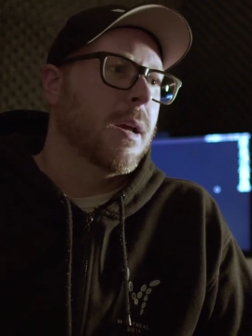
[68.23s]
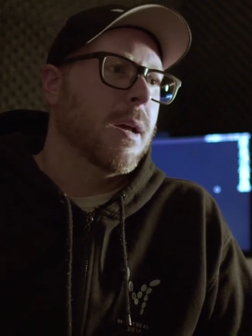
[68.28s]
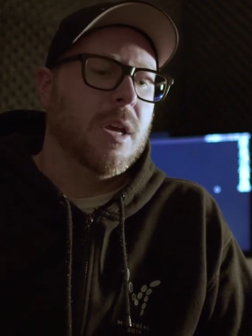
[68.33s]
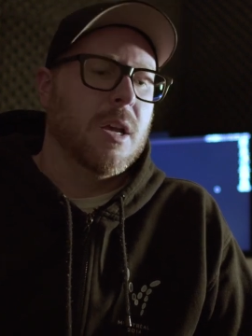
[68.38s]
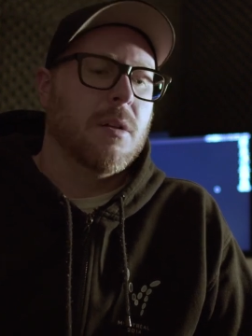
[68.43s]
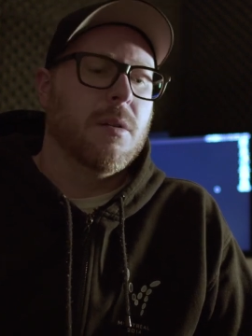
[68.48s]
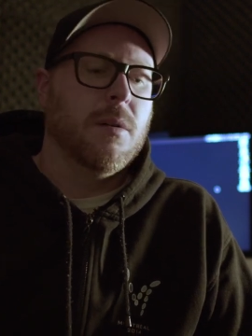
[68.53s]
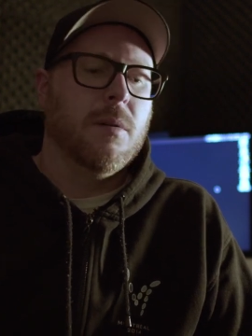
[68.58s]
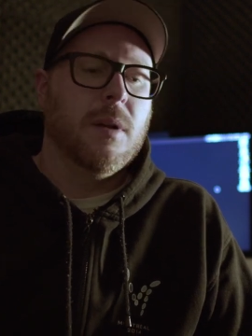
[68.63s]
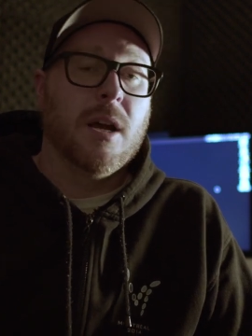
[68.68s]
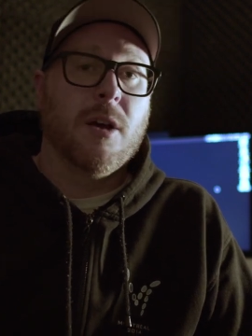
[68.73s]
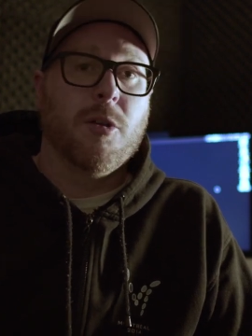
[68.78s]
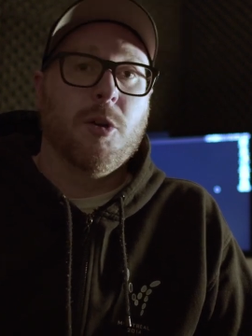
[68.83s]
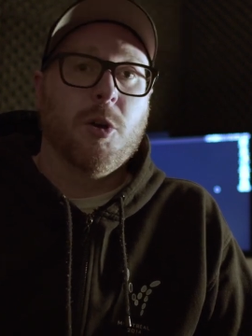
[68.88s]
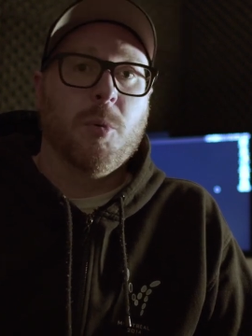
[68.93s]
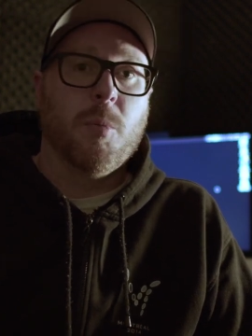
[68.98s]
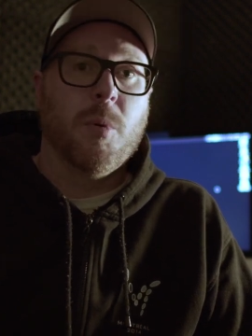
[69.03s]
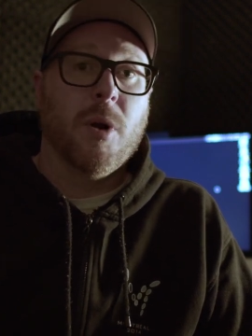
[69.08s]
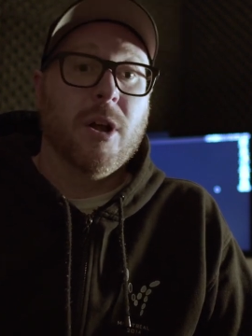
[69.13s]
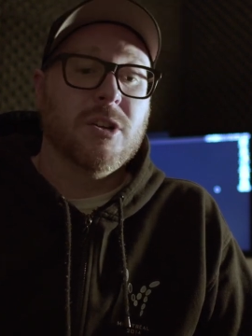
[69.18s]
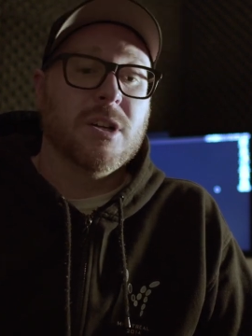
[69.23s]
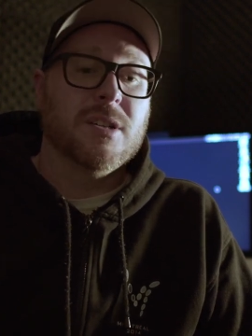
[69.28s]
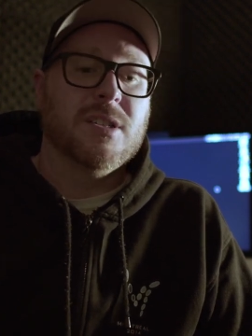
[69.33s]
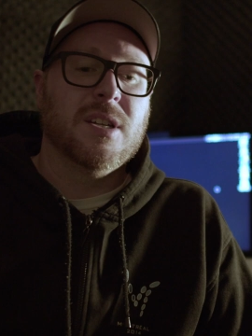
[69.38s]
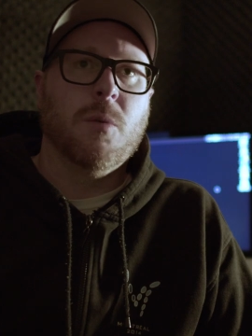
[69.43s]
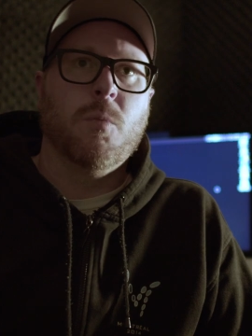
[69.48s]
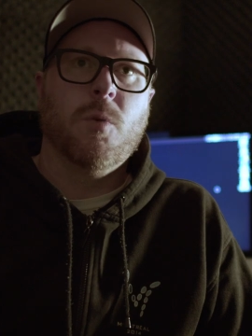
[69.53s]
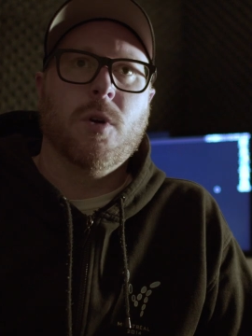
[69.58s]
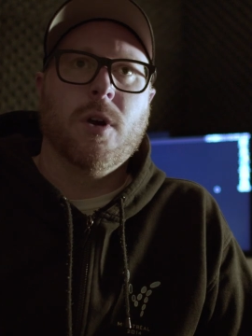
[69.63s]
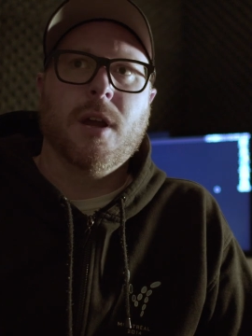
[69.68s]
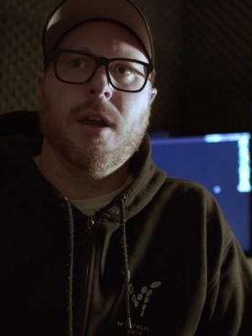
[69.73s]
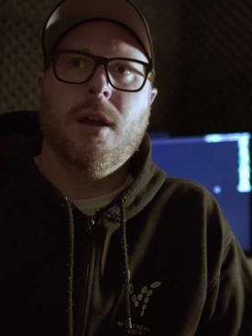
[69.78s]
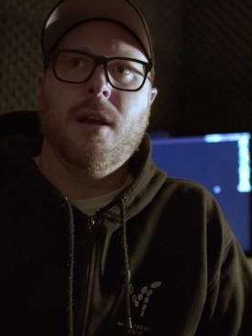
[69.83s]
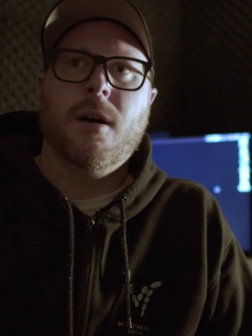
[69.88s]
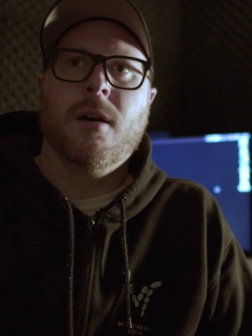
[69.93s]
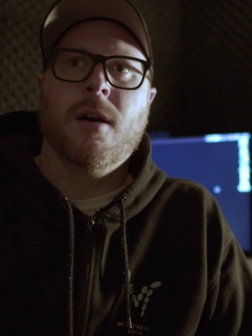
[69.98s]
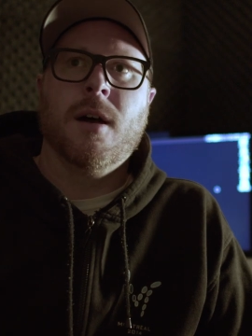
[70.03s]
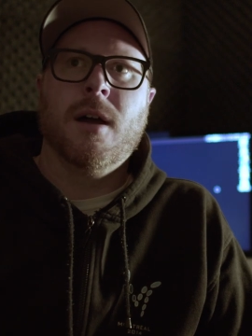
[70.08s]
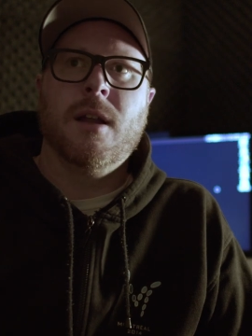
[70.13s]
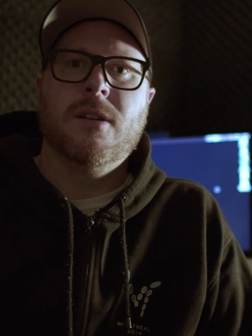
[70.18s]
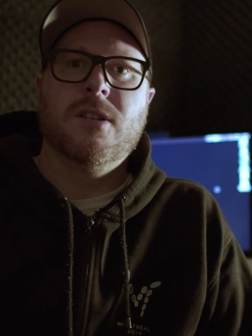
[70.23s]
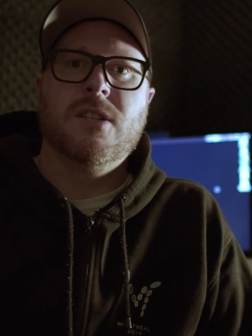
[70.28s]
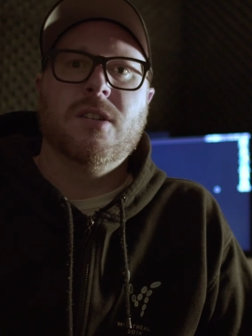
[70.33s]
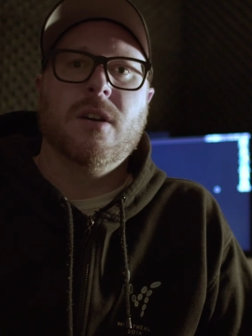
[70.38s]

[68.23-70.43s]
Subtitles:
including other projects that I'm working on.